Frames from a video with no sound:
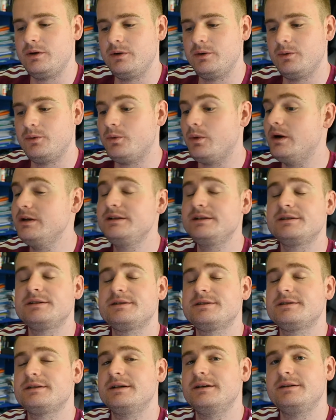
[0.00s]

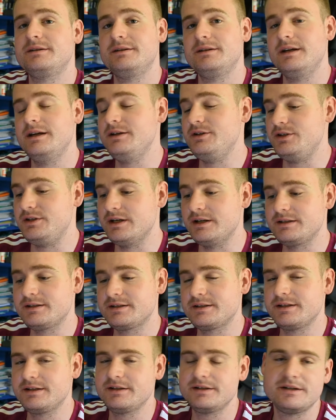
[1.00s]
Once
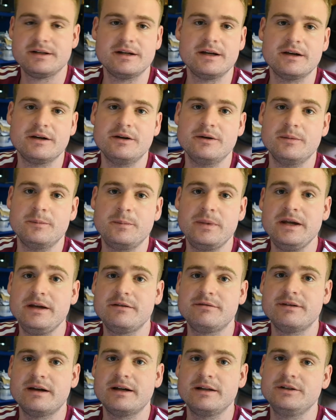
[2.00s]
ingested, peak
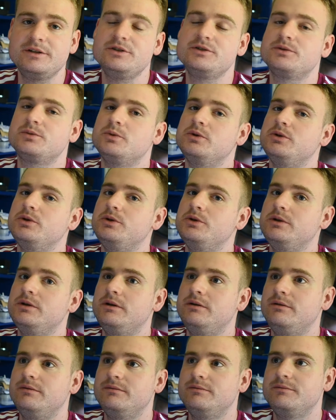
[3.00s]
values will
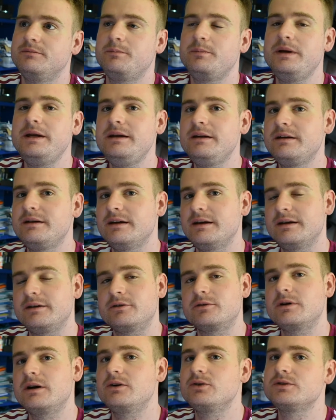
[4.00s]
peak at
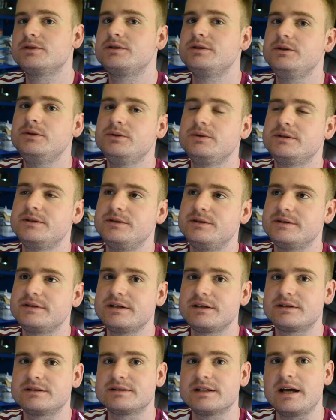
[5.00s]
around 2 to
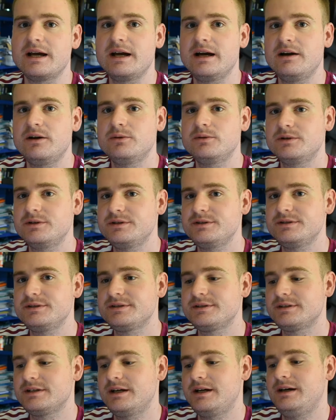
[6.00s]
6
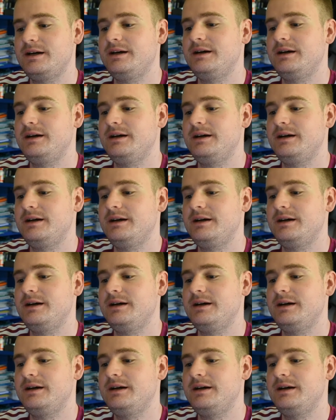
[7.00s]
hours,